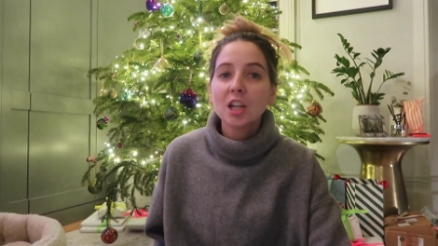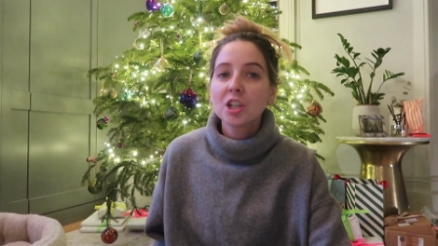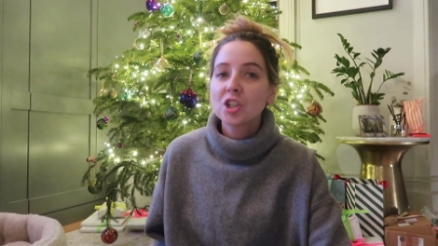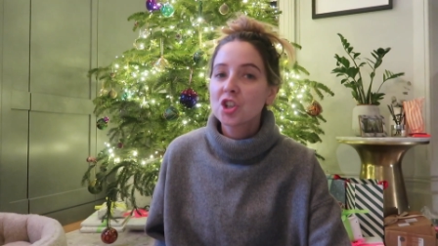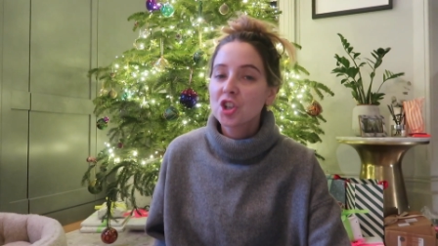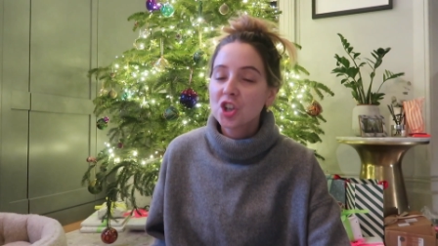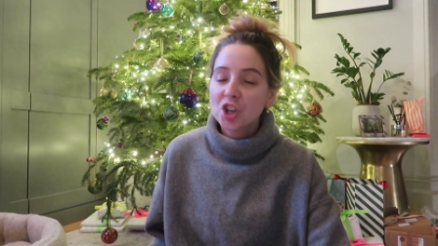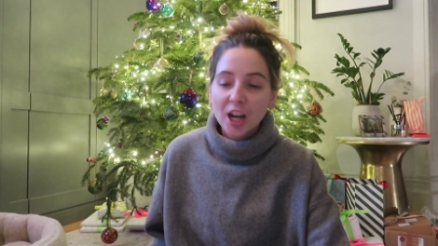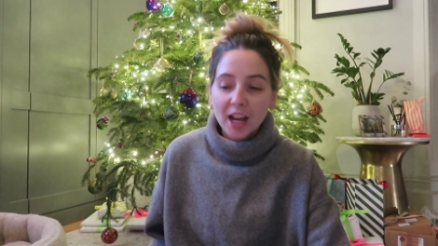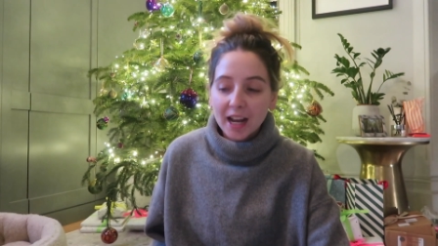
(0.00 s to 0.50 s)

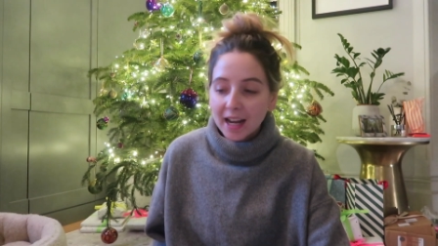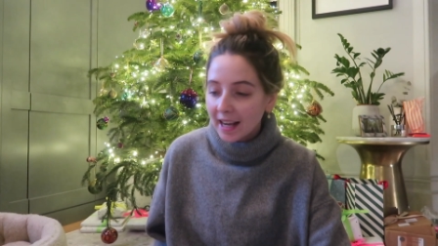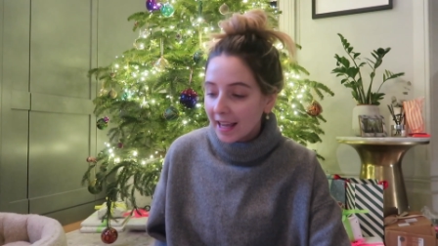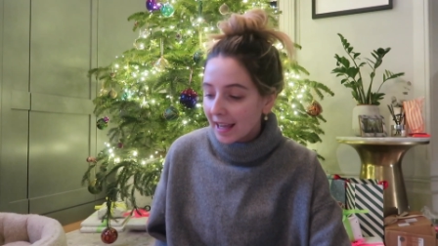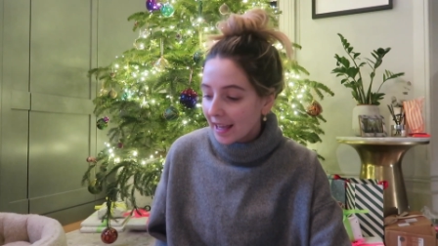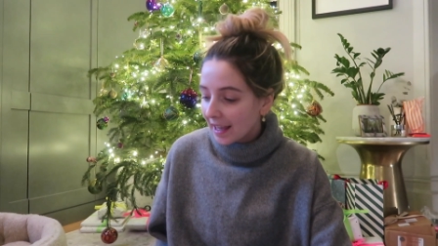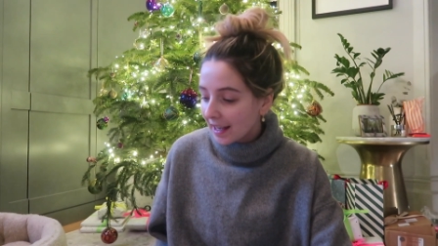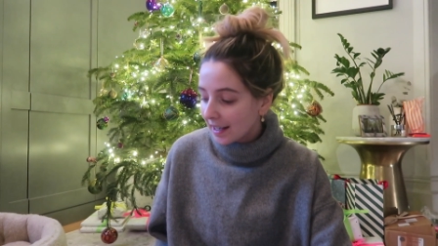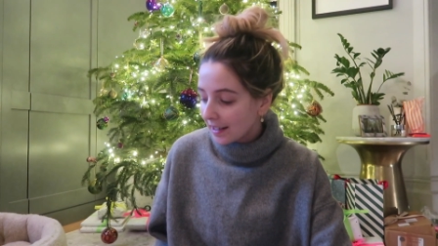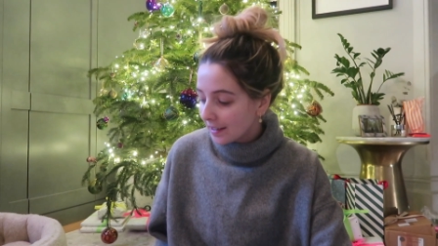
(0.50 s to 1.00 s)

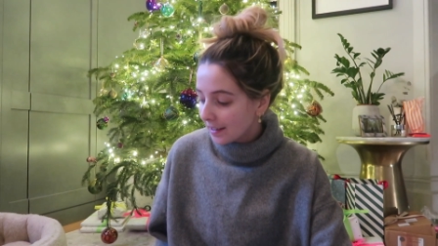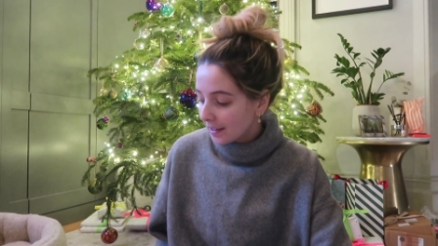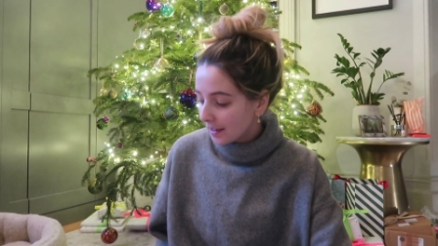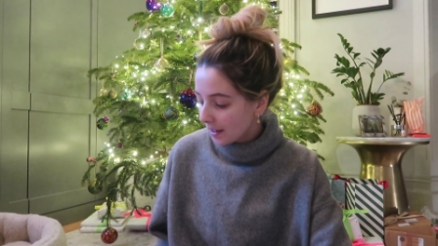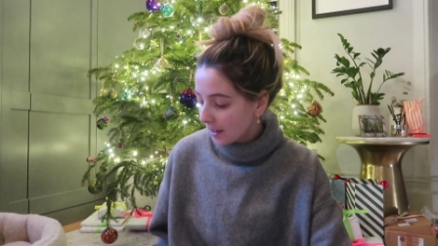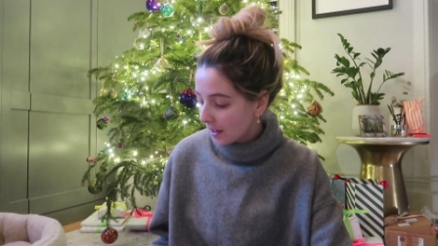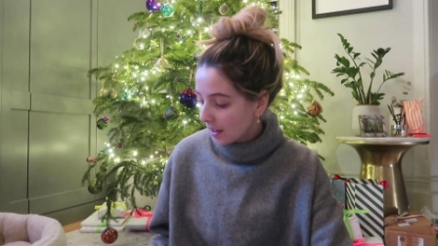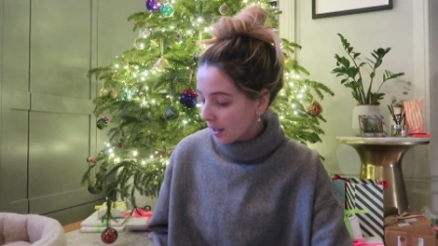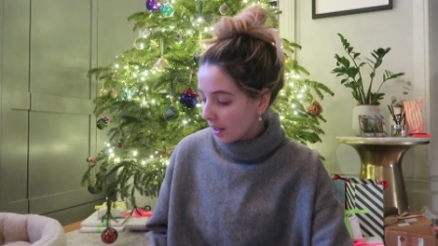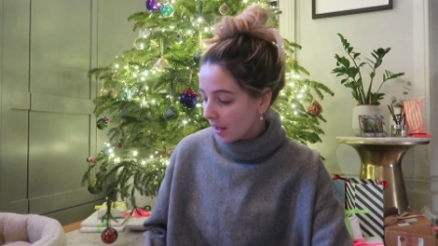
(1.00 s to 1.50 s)

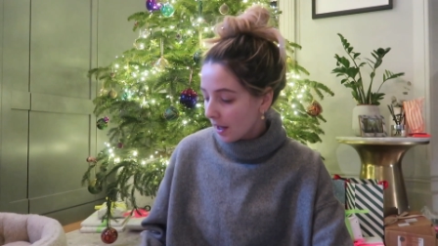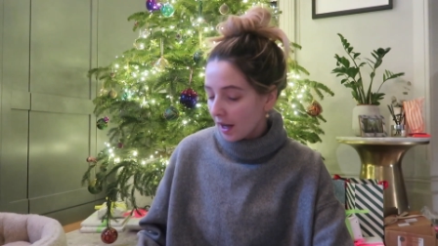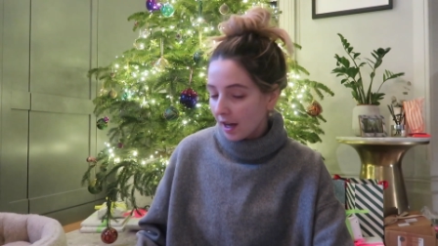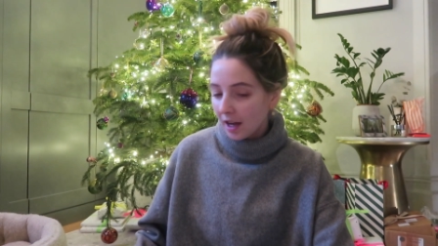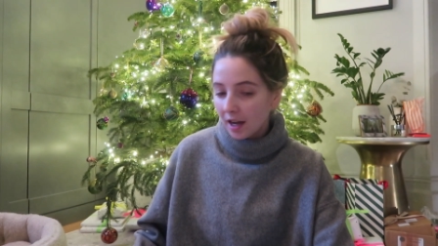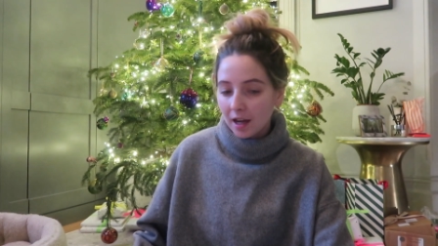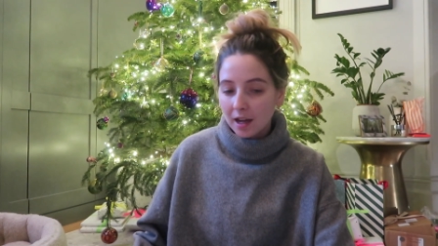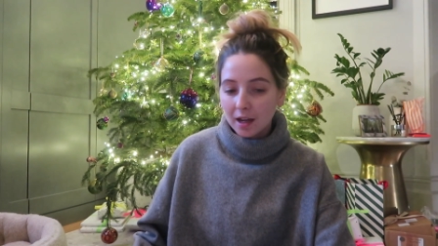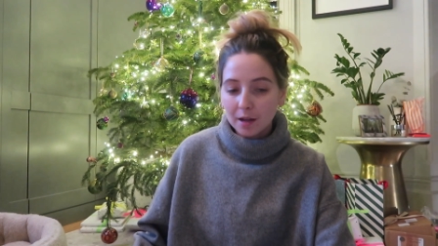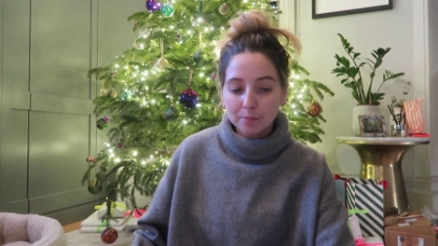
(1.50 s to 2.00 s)
chilling,
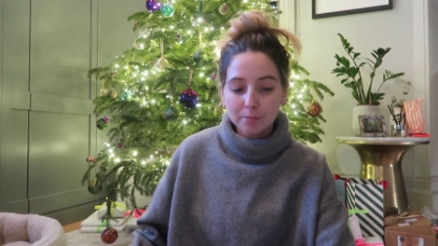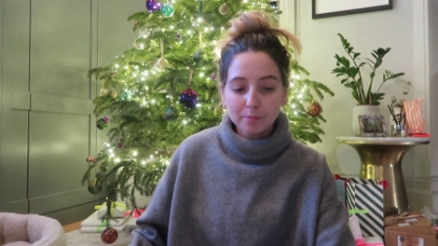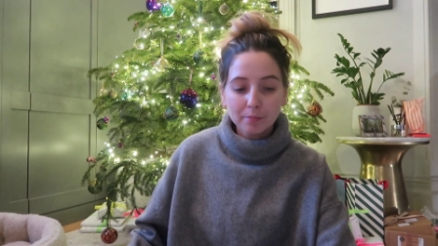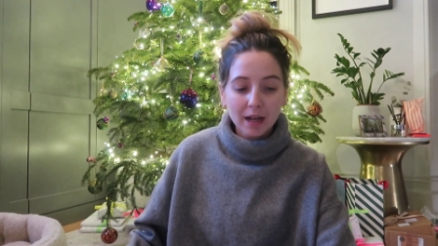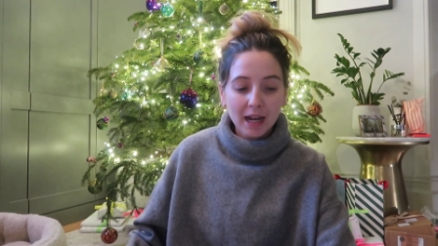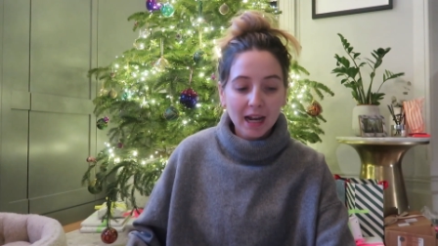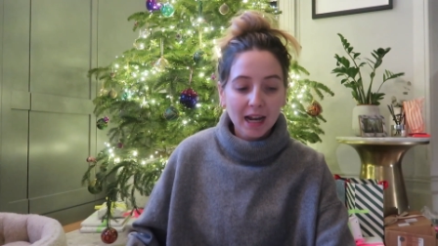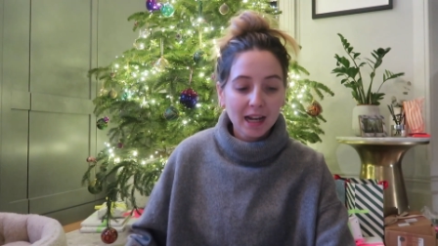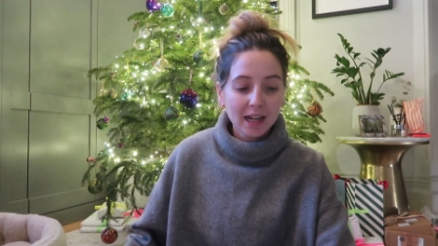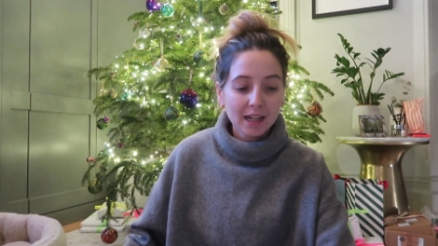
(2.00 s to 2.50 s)
um,
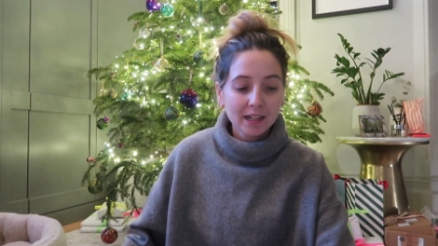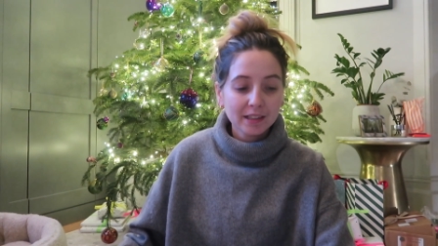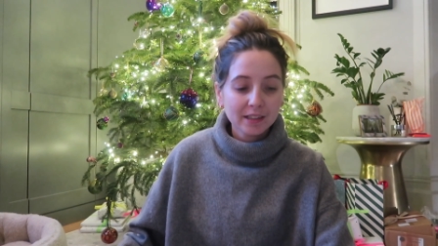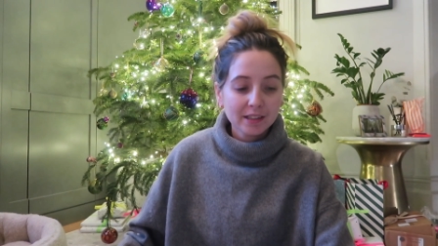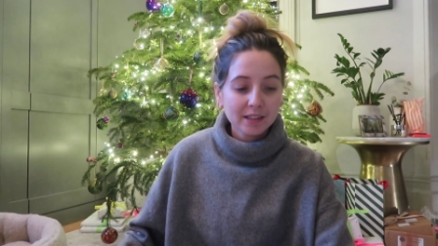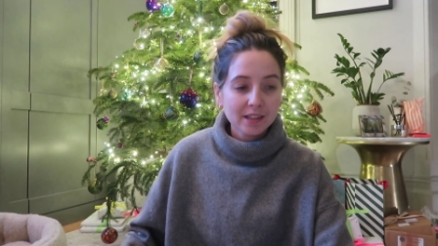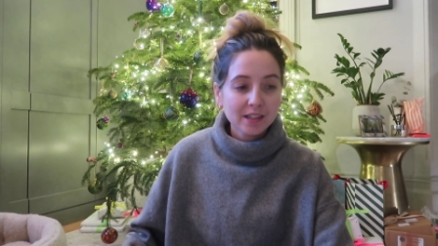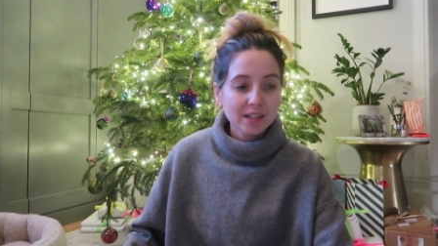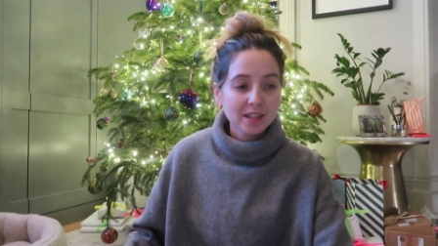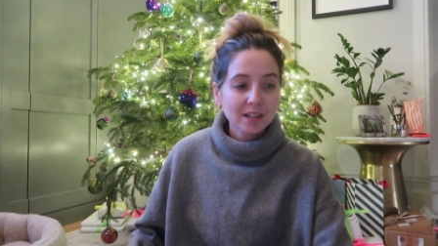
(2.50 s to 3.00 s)

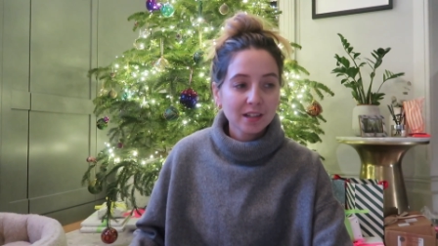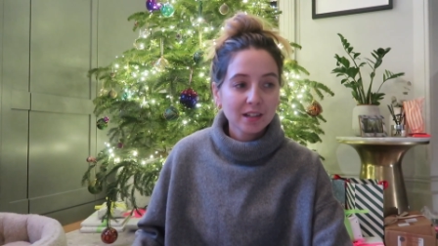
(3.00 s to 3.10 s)
and